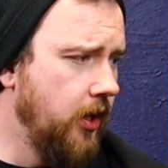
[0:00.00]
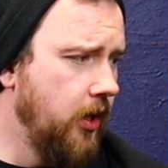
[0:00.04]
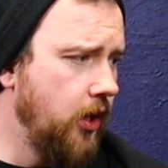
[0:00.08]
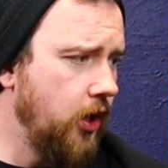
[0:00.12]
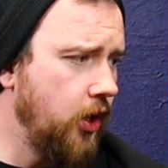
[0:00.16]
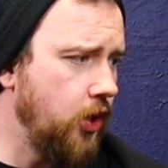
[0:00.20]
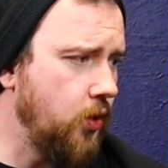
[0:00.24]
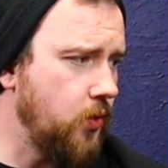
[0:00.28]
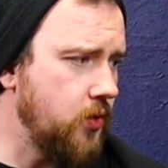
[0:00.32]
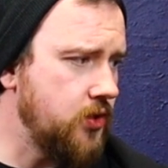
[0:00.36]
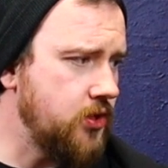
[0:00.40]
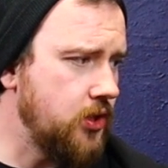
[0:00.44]

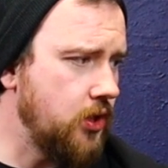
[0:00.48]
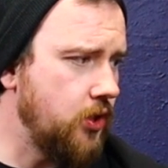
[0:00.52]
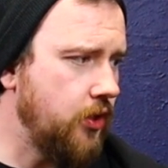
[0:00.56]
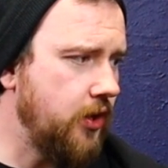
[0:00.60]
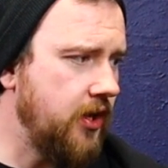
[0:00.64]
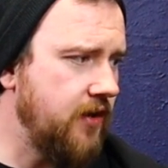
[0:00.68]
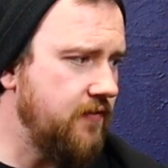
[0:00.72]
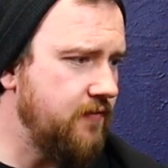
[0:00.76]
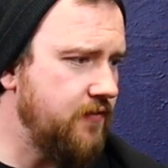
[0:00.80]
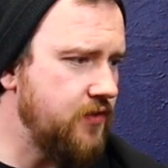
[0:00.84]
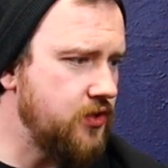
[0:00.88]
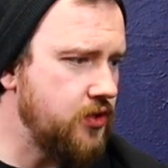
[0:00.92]
who was
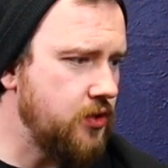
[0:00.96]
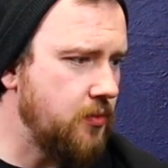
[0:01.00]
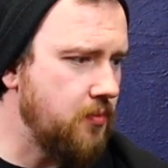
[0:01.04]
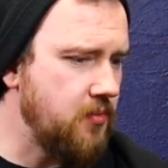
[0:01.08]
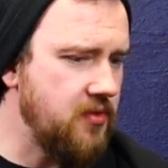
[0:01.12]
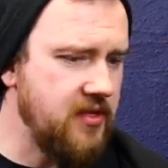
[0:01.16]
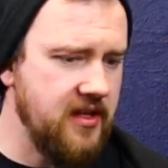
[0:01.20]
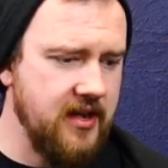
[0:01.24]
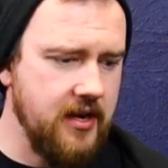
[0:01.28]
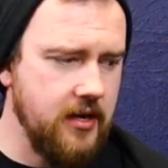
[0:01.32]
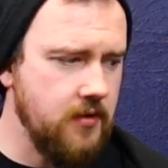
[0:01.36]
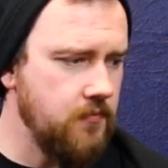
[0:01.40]
looking for
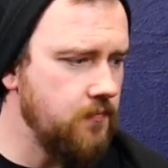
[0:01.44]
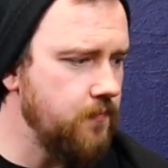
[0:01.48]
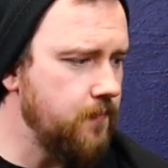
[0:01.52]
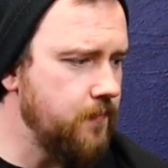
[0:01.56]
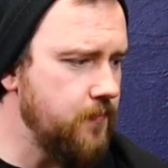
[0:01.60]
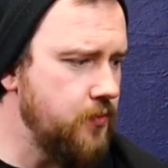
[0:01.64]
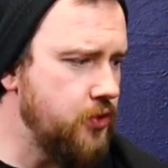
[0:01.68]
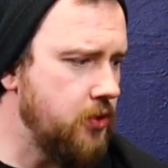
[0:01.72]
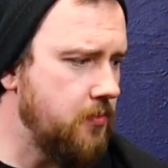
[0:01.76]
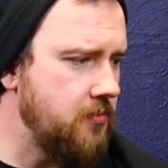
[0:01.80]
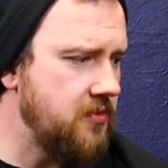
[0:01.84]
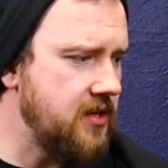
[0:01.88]
something
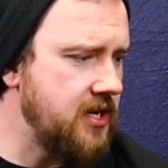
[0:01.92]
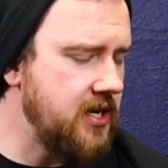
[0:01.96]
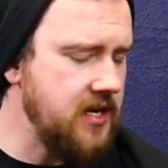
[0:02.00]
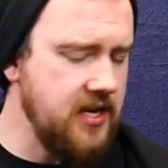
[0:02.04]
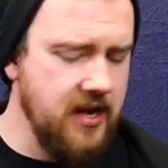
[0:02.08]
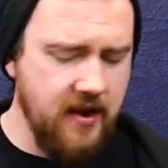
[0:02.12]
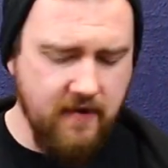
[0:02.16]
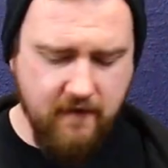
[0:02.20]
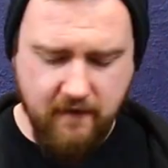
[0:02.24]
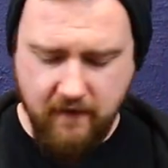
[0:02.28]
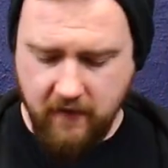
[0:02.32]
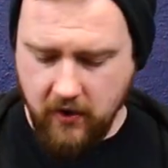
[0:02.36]

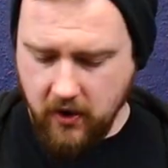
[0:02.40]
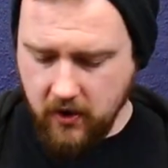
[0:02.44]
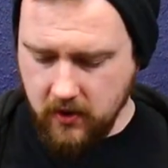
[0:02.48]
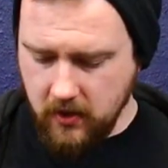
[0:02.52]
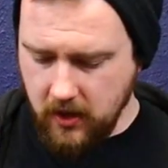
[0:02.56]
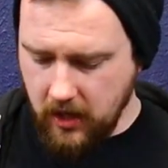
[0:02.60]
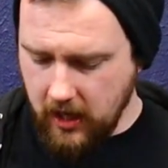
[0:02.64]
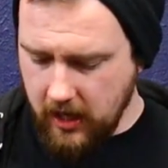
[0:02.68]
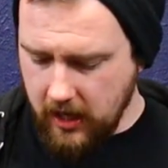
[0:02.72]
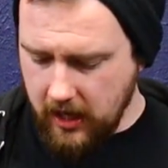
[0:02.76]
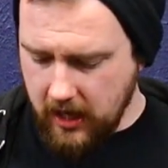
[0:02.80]
different,